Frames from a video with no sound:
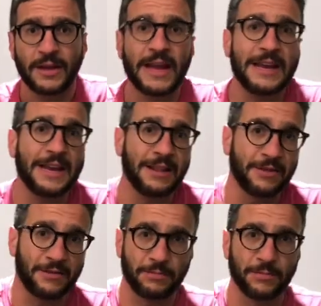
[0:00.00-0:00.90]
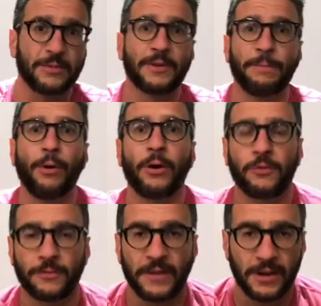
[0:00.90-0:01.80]
in his
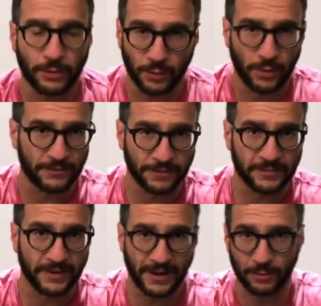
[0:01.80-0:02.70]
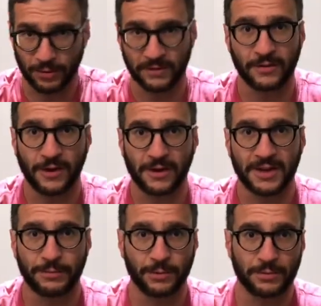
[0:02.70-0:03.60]
departure video, the one from today where he's
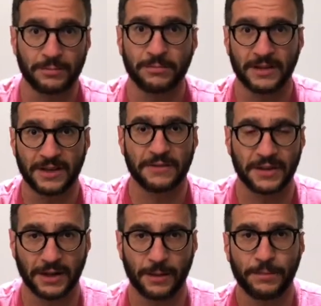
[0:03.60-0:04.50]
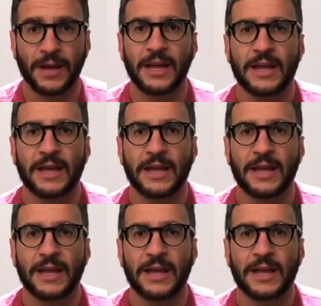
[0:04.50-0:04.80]
talking about giving it up,